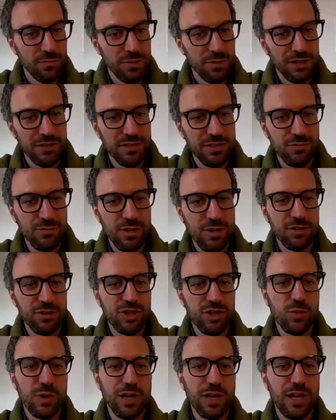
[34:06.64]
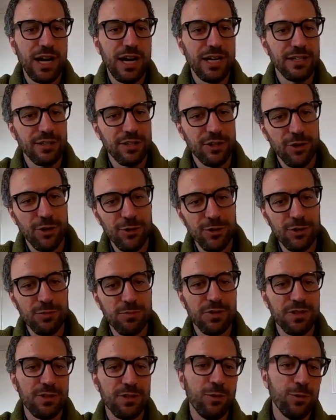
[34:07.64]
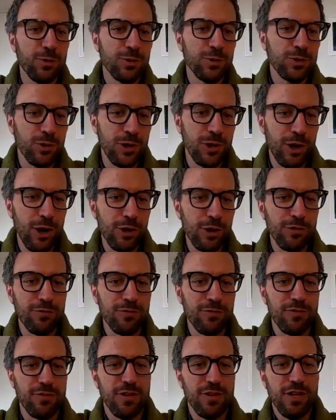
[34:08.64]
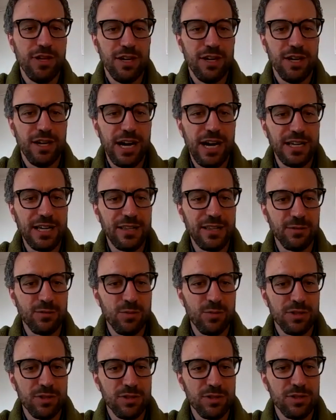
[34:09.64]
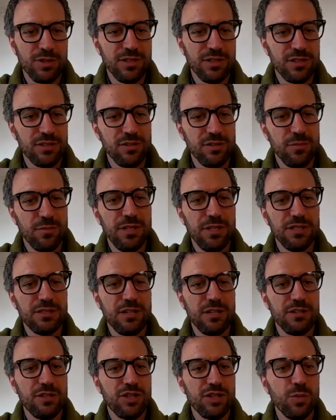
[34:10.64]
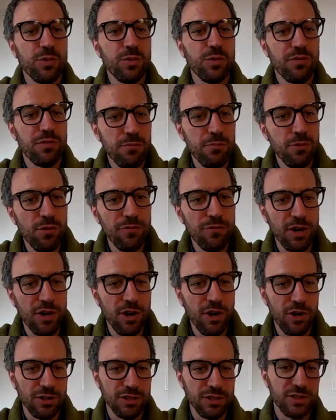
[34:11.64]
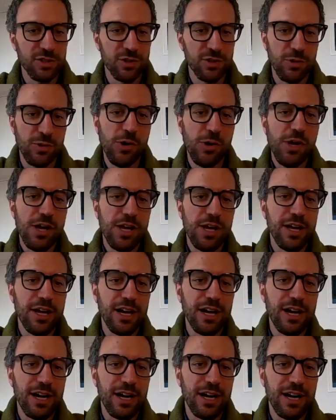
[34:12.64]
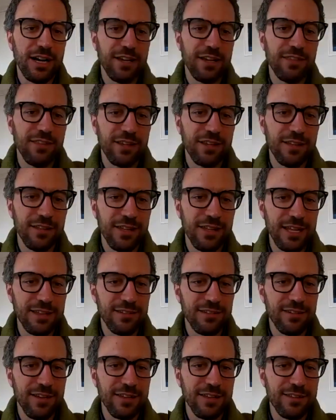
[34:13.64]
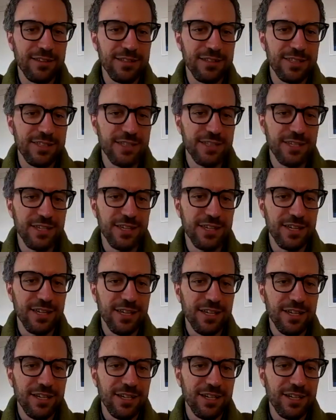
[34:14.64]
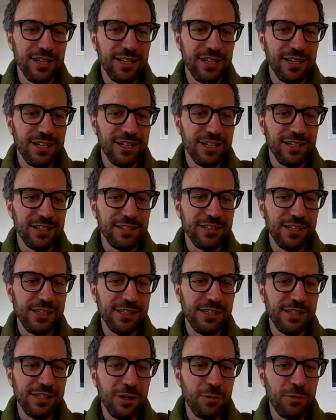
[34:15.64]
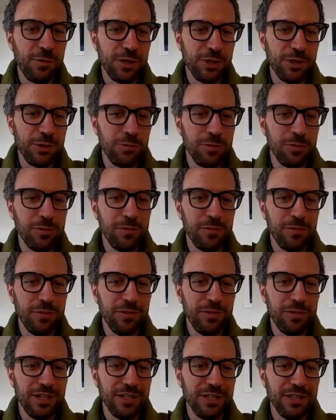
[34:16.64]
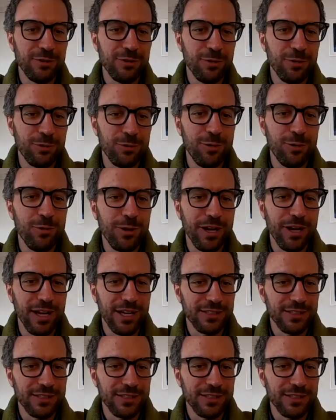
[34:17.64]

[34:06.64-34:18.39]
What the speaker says: strategy will add cost, but also a lot of items where the sustainability strategy will remove costs. So I think that net is the equation we'll need to look at.